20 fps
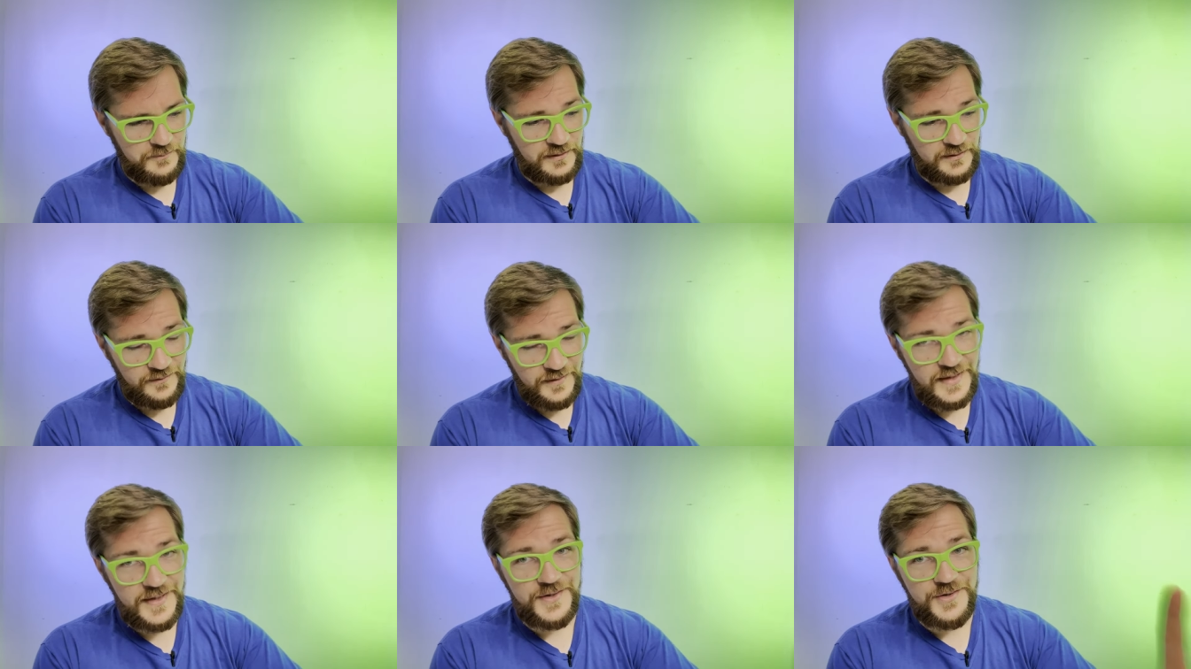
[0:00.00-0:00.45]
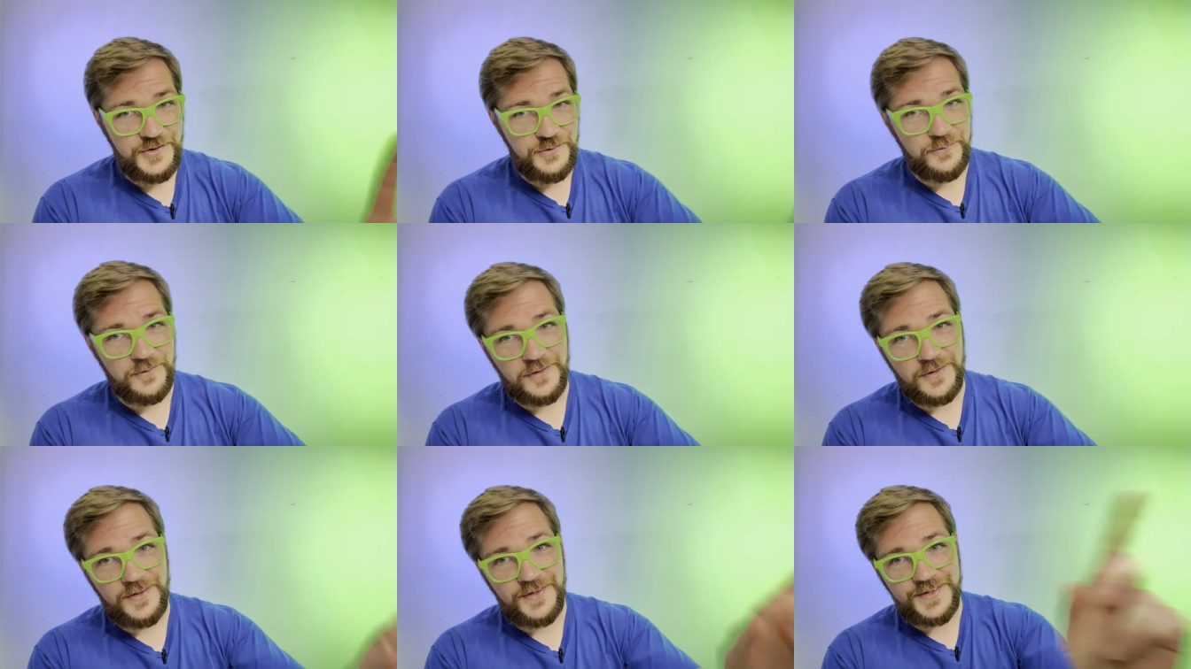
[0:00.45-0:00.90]
Unless you
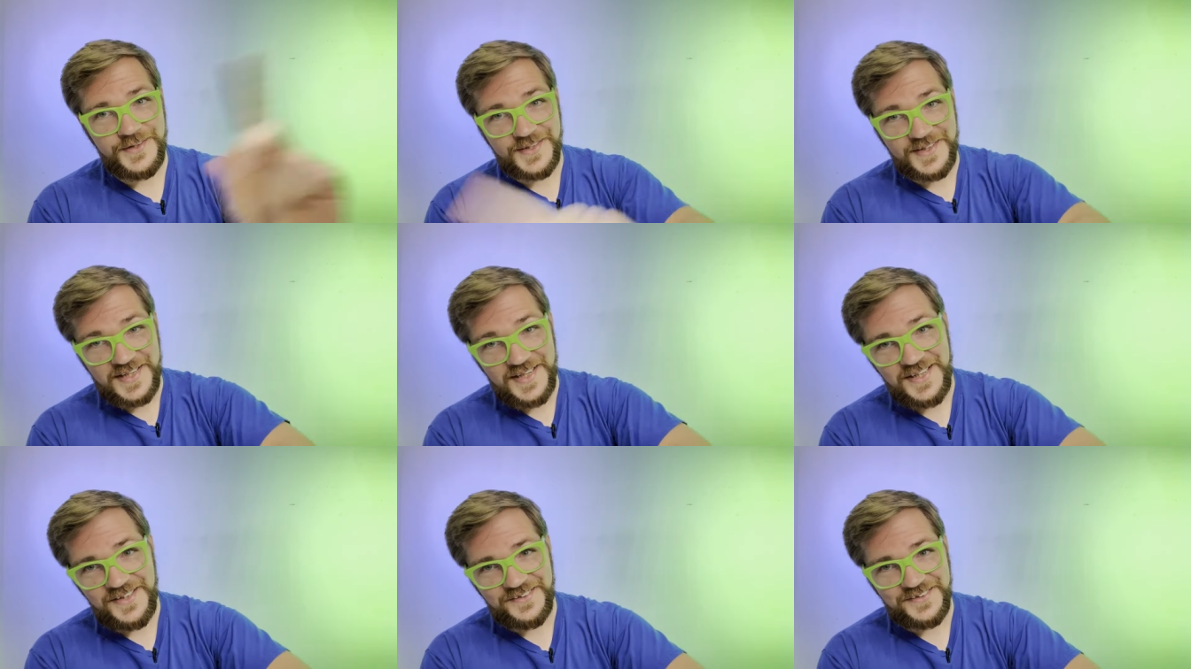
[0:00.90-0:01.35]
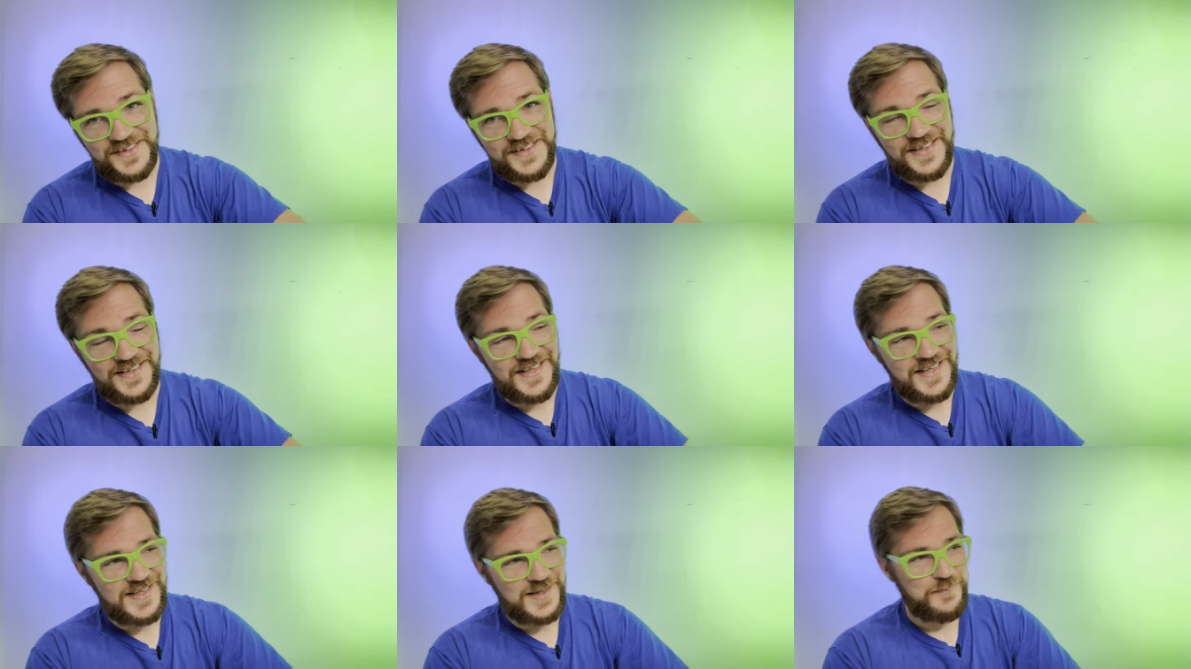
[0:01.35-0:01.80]
are on the tail end
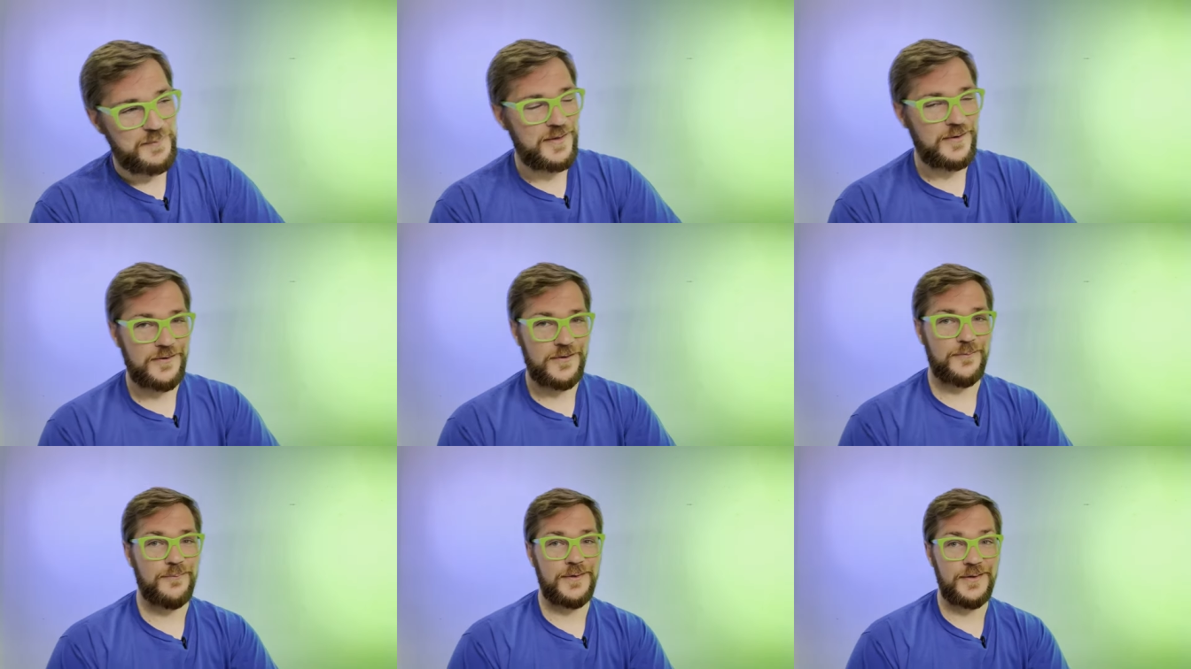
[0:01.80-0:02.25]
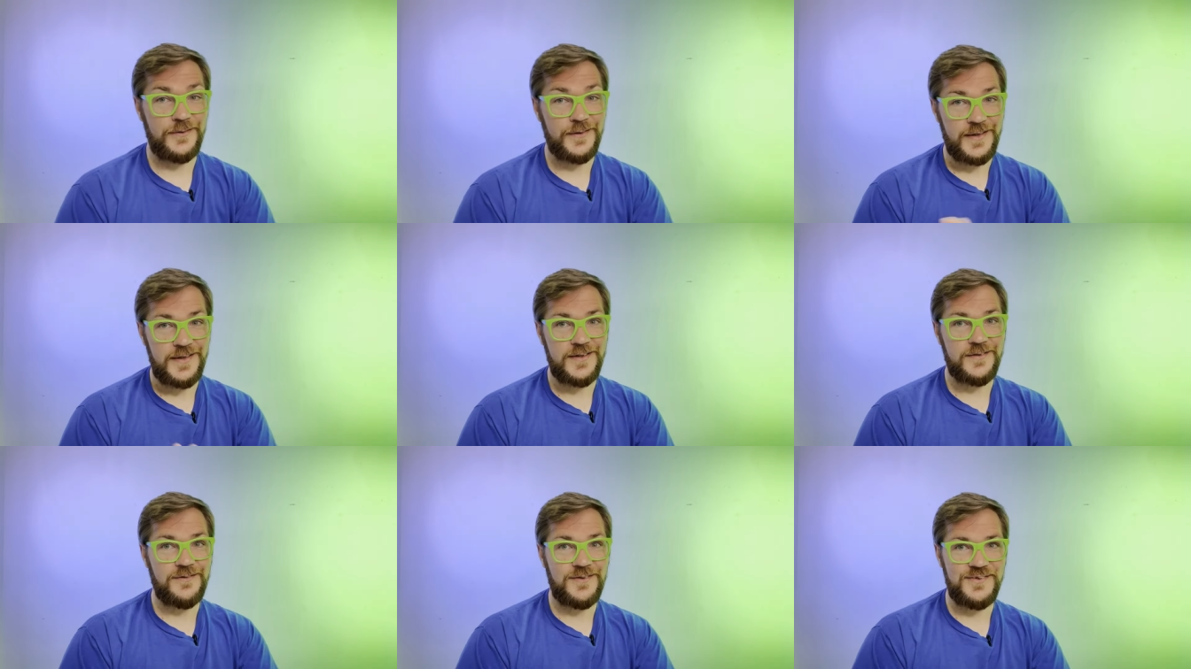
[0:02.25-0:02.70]
of that spectrum where you're
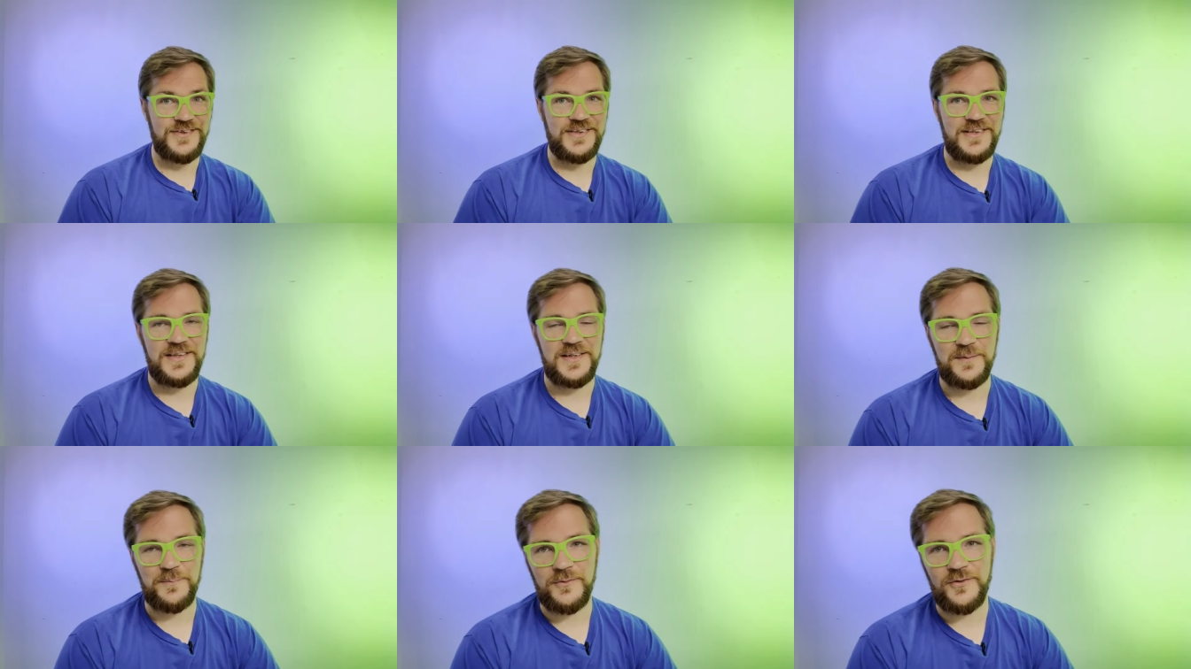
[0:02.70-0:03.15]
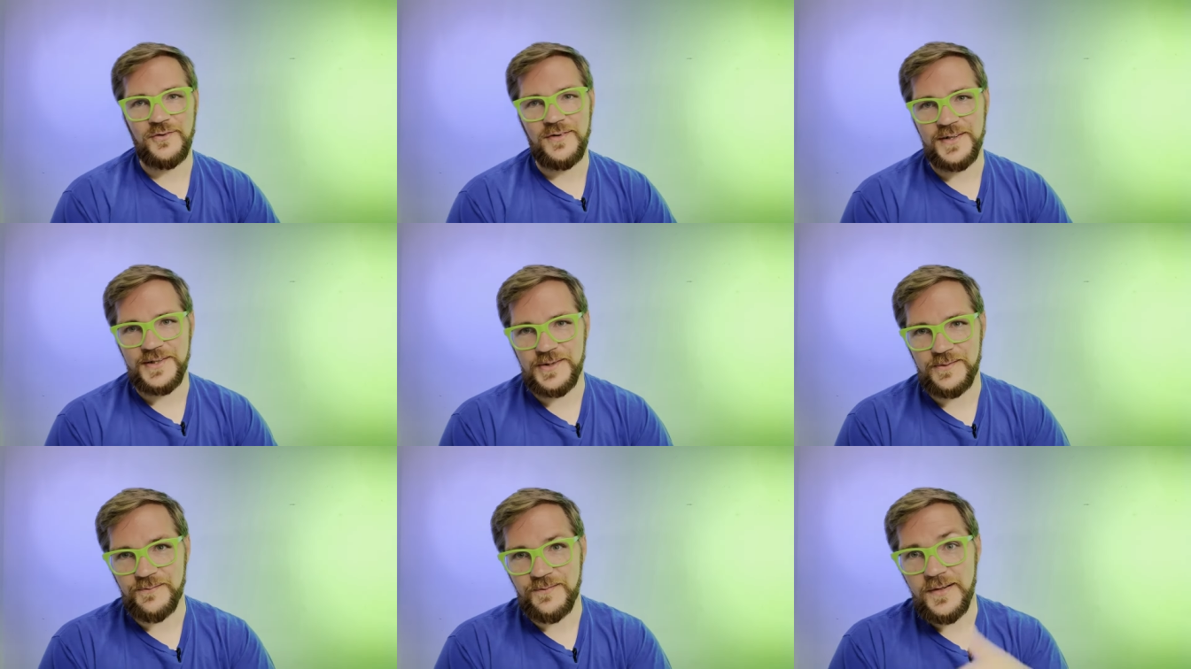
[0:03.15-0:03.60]
getting close to needing
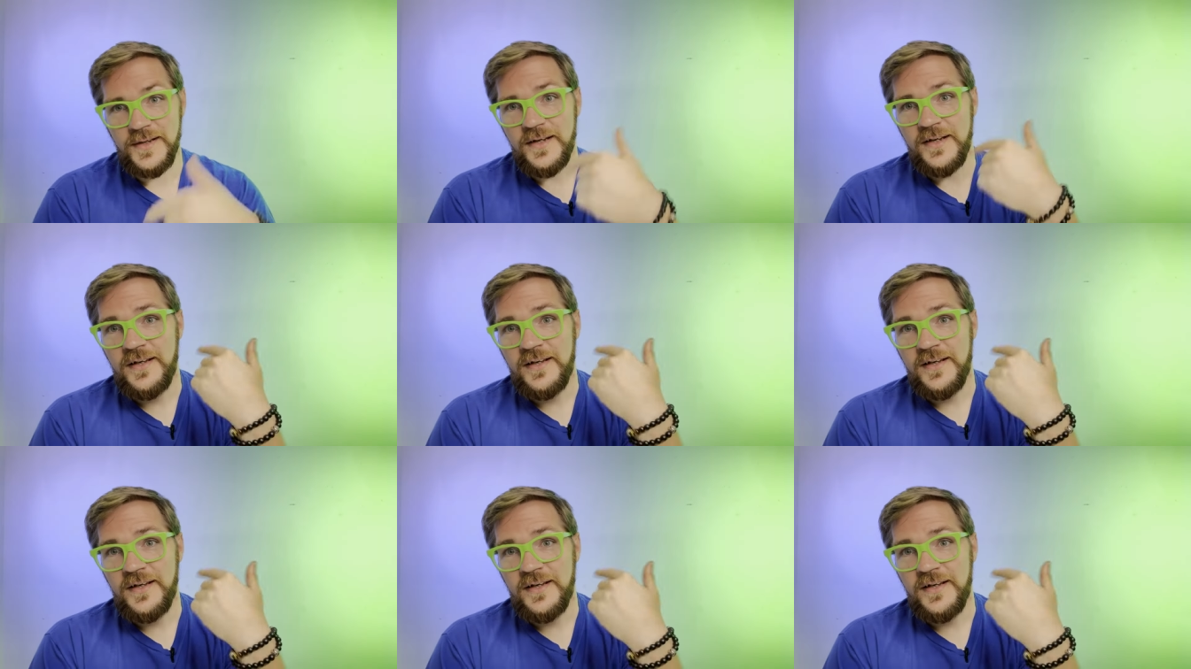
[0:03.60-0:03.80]
progressive,